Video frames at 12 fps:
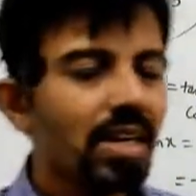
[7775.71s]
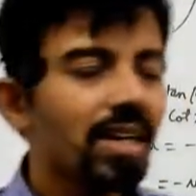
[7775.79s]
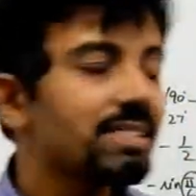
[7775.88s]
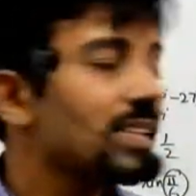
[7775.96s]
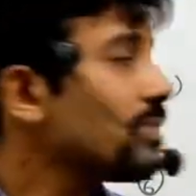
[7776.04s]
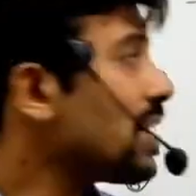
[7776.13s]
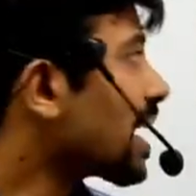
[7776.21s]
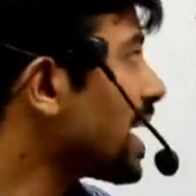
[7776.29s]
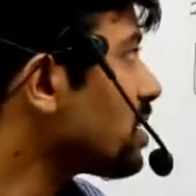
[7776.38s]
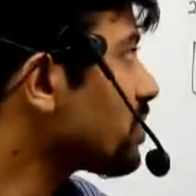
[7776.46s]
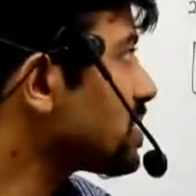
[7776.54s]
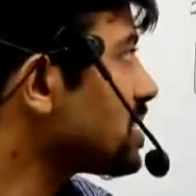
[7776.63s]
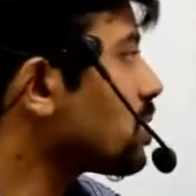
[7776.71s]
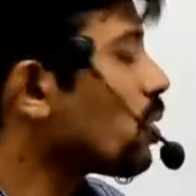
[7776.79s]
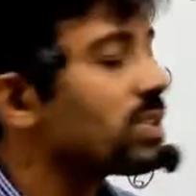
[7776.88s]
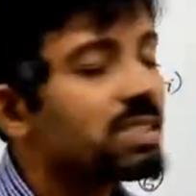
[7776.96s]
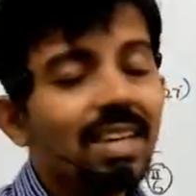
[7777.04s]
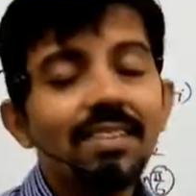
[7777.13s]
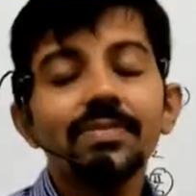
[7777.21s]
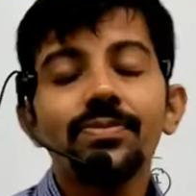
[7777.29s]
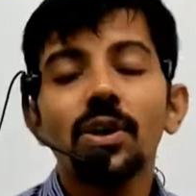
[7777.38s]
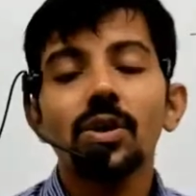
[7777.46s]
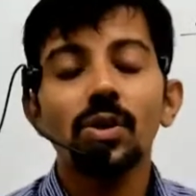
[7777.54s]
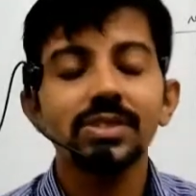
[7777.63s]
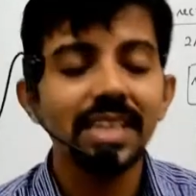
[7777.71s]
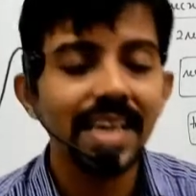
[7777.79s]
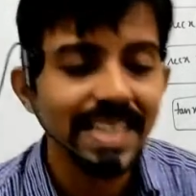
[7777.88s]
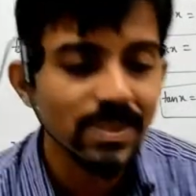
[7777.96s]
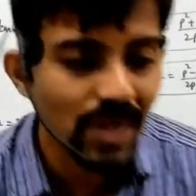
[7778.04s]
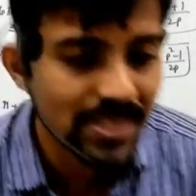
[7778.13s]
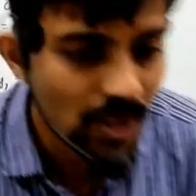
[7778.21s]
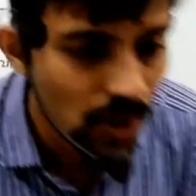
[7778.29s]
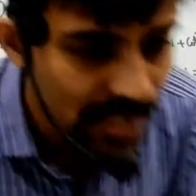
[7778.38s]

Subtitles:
Similar kind of result holds even for cosec x plus cot